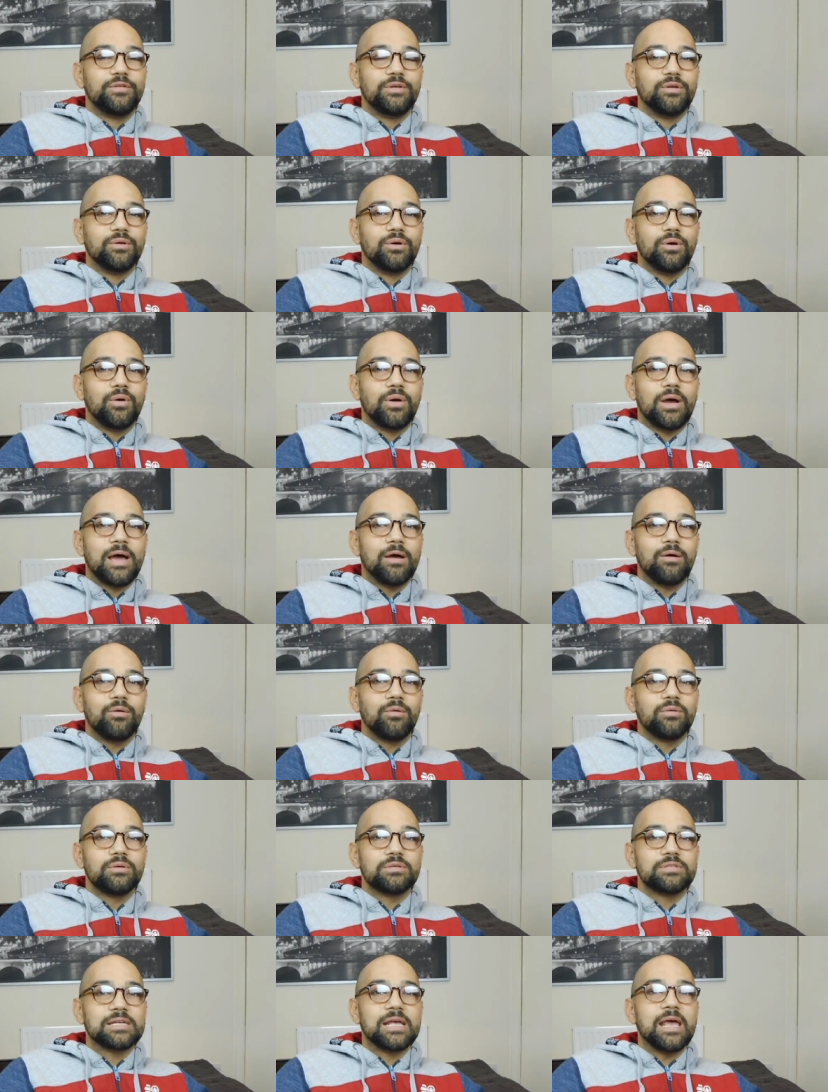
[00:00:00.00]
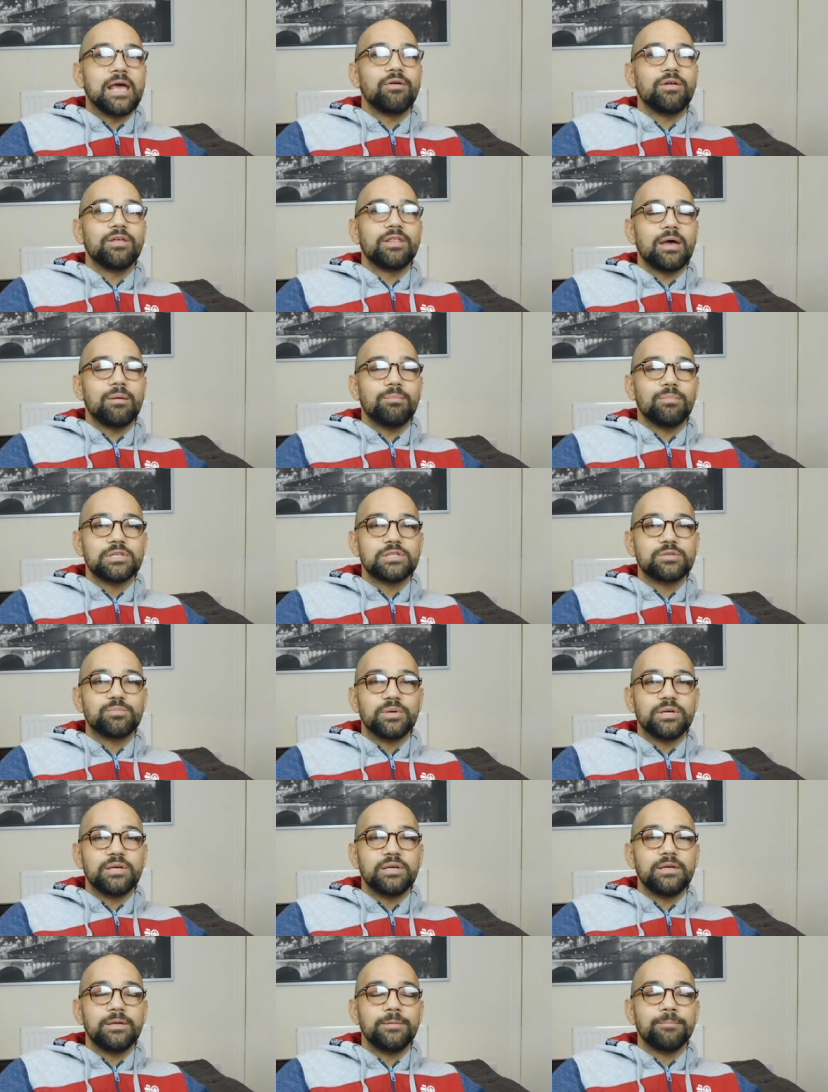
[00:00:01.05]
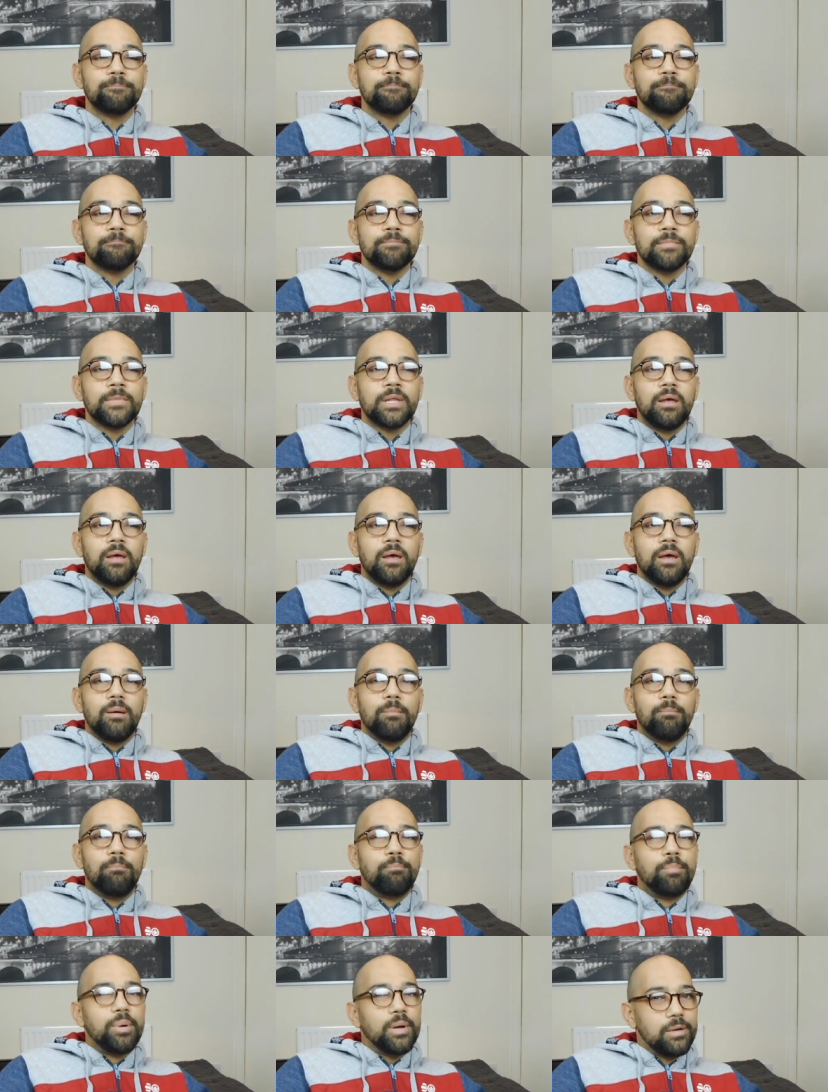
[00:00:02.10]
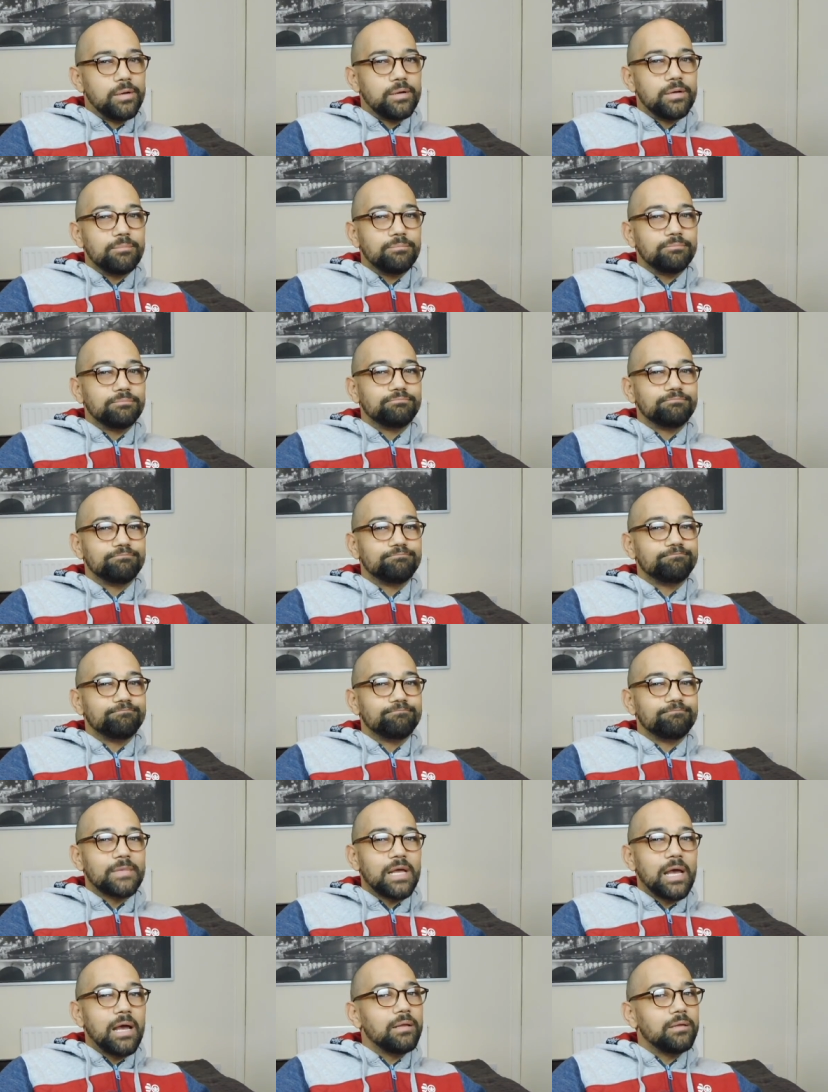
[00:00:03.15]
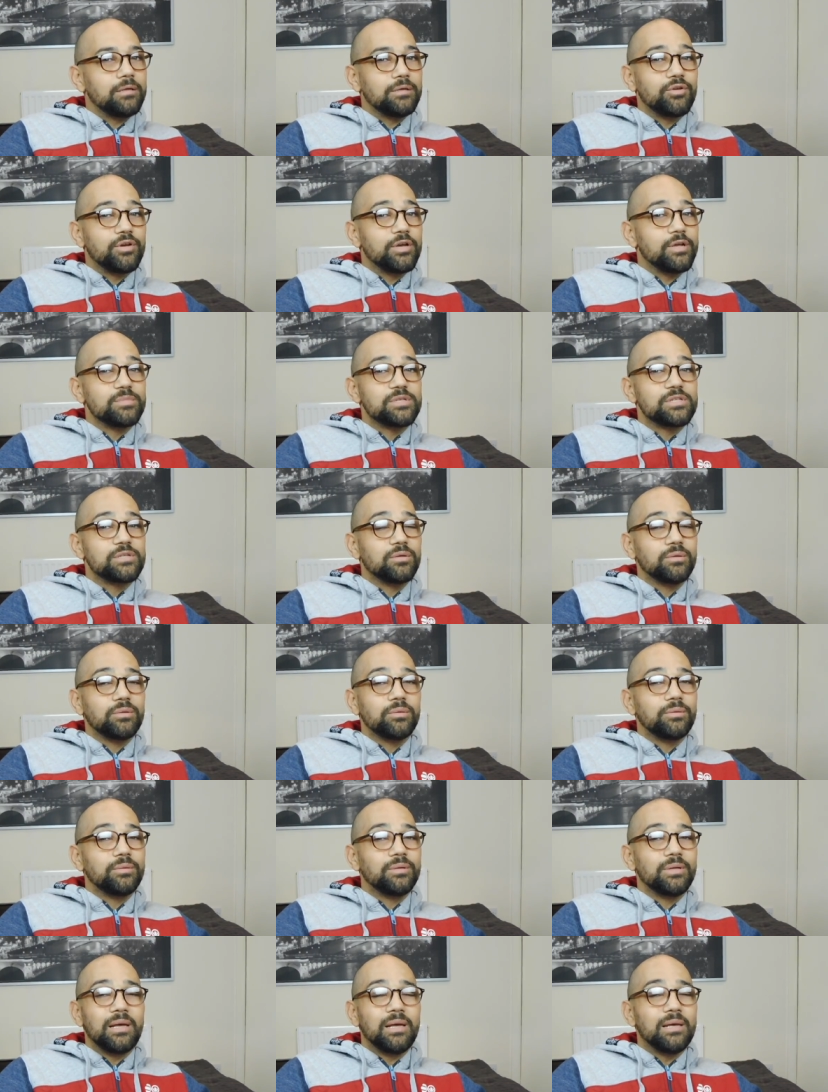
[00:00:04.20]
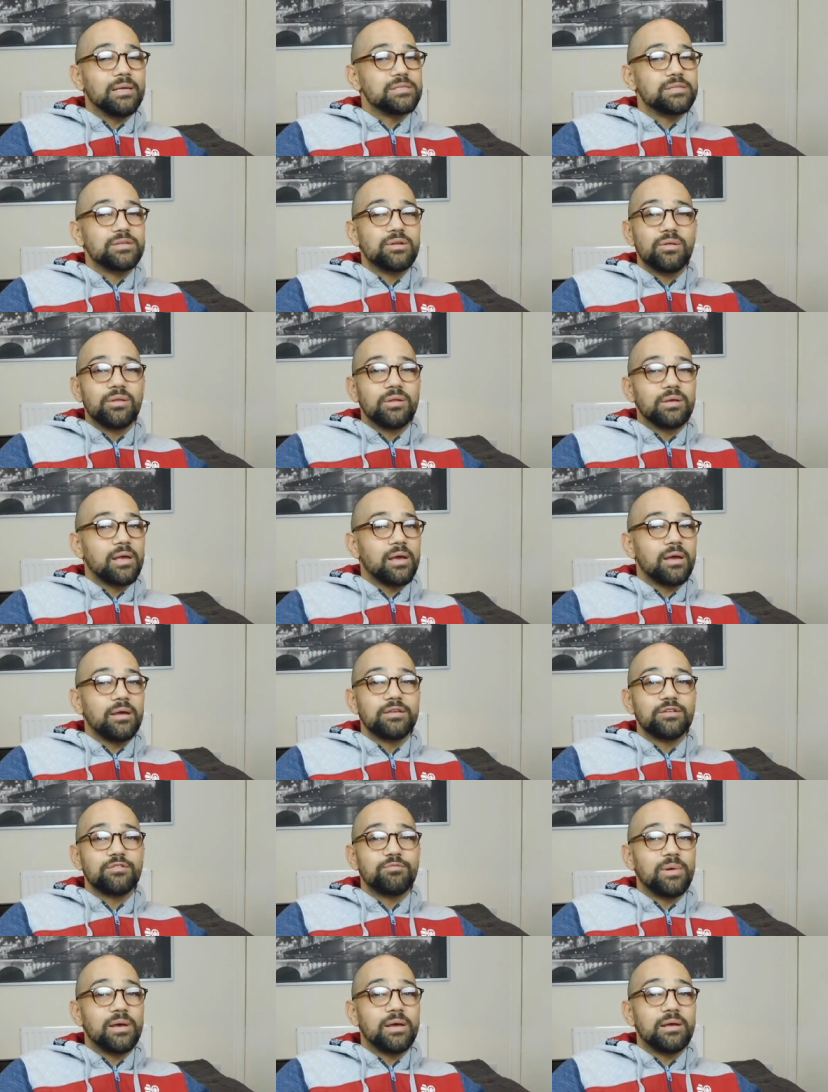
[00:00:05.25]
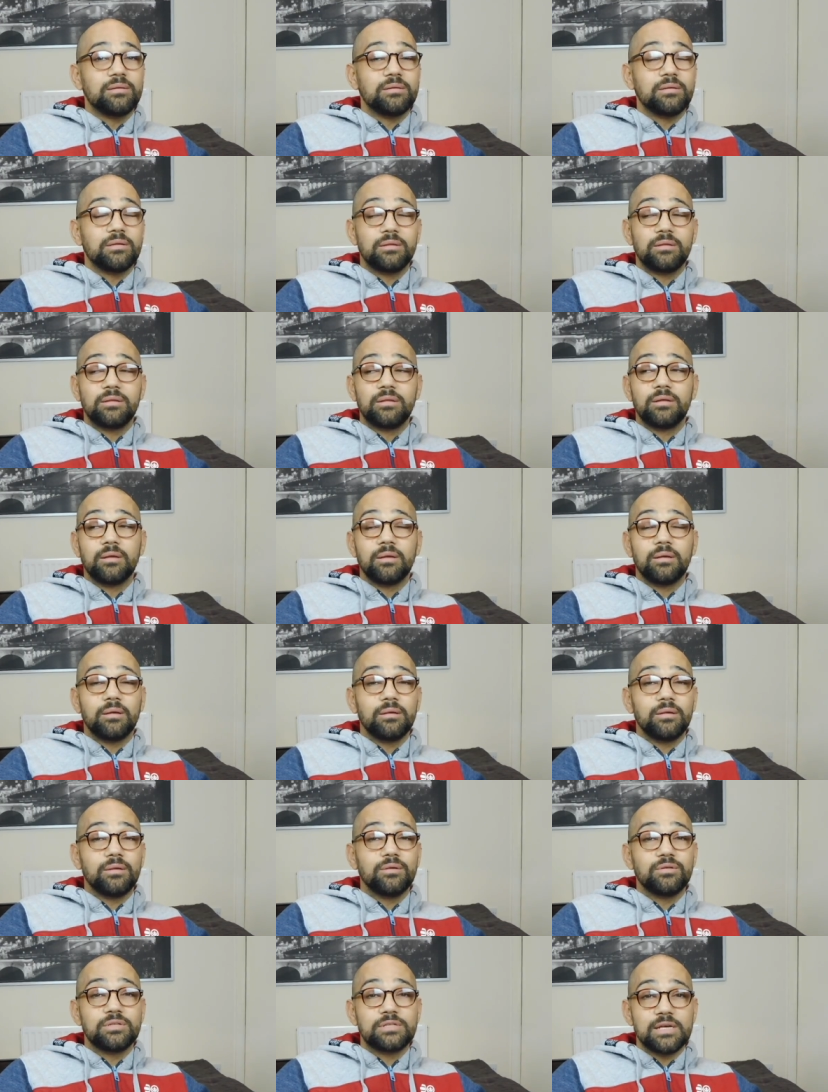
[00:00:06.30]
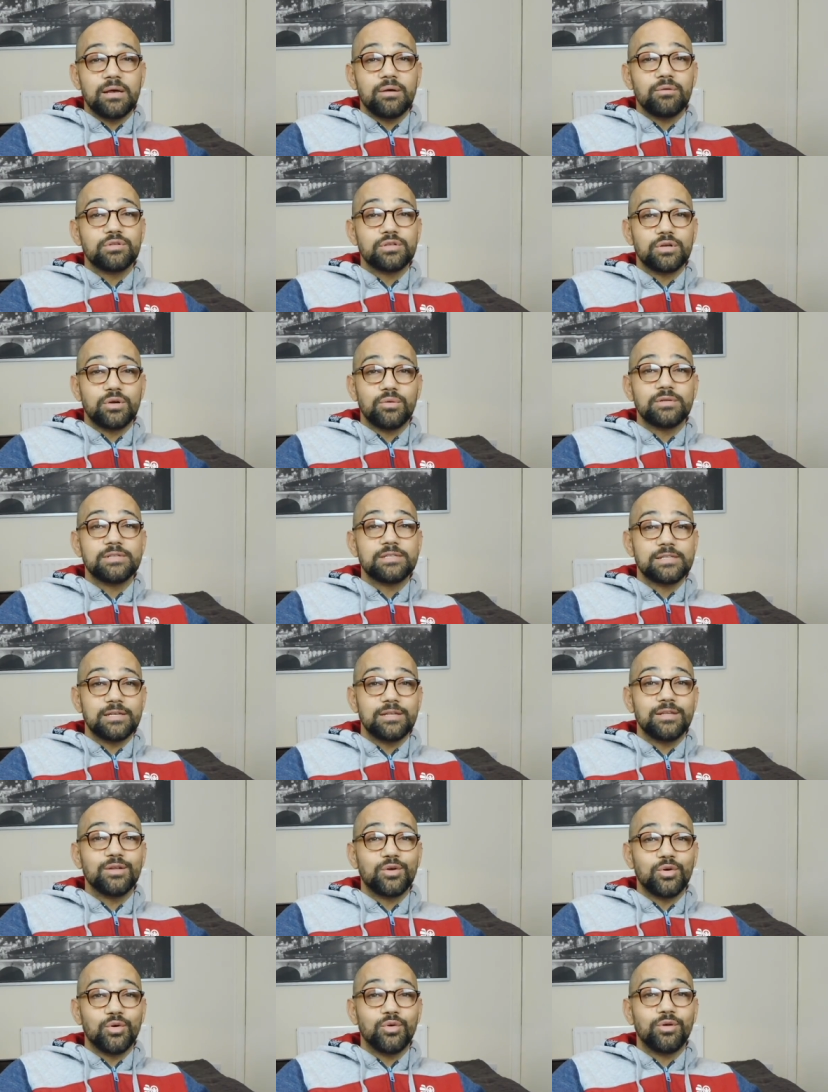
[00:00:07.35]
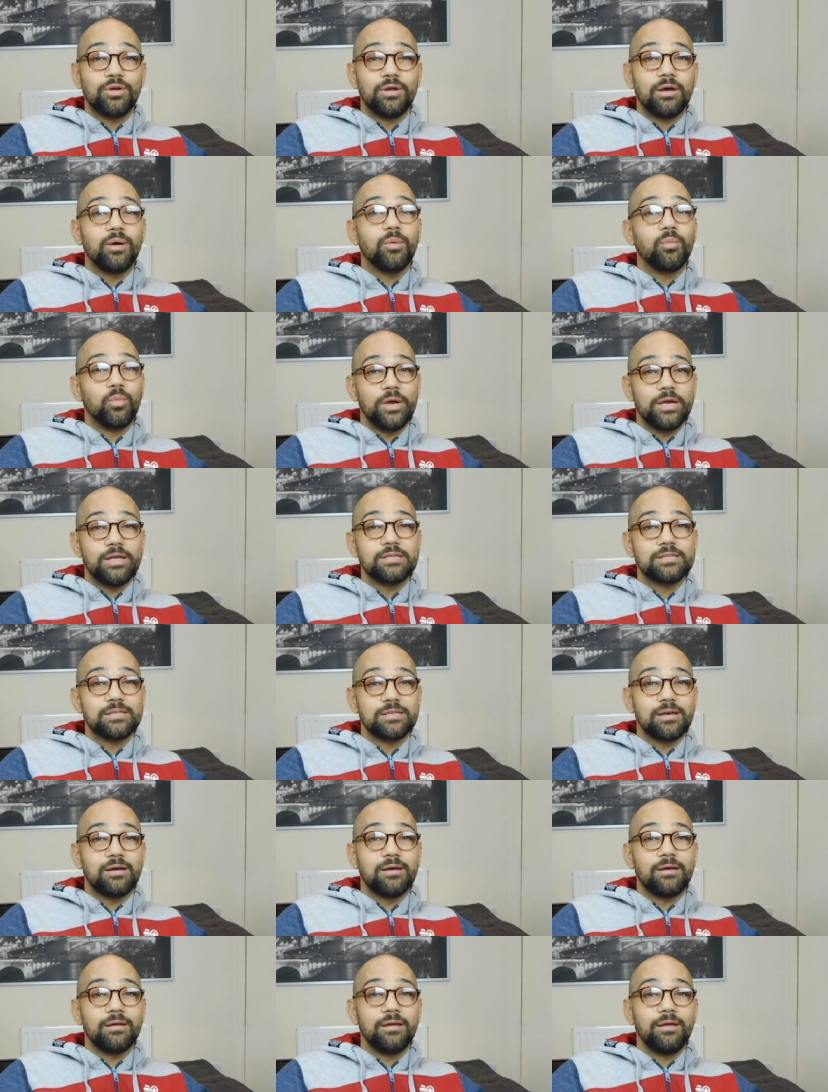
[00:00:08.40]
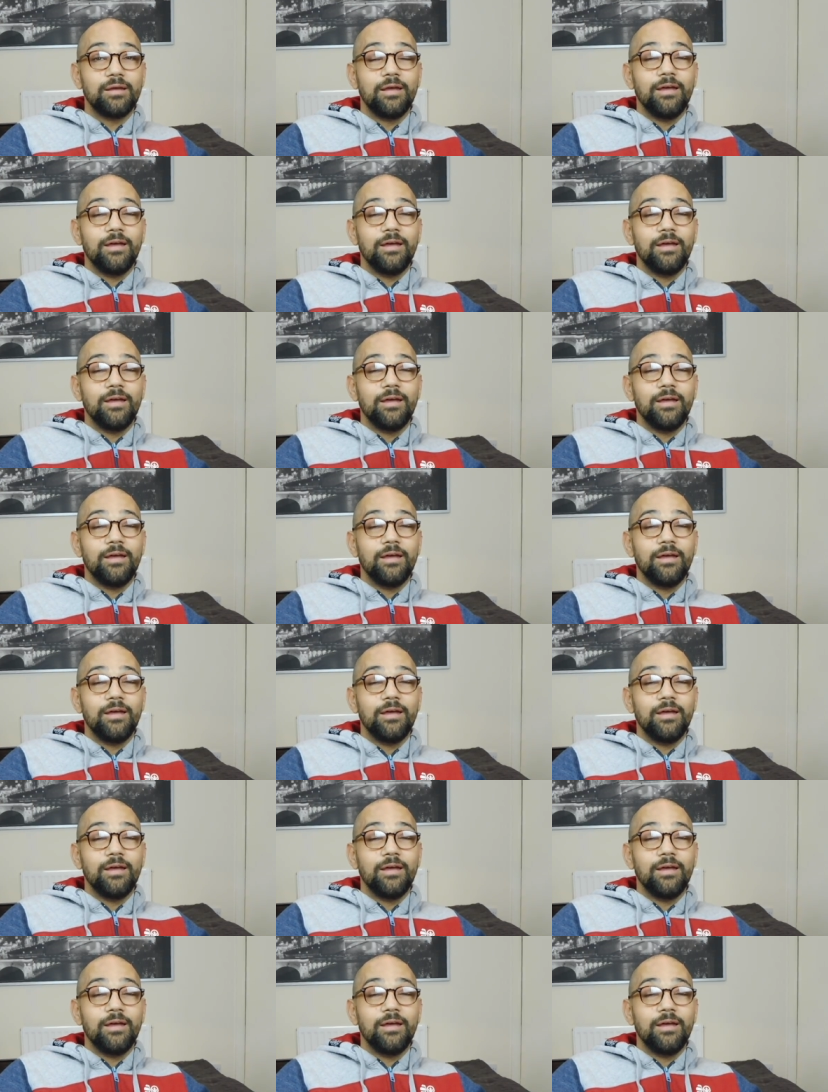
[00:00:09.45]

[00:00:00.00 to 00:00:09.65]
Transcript: You know how scary that must be. But Alan Graham Sloan is not the kind of man that you tell to go and sit in the corner and wait to die.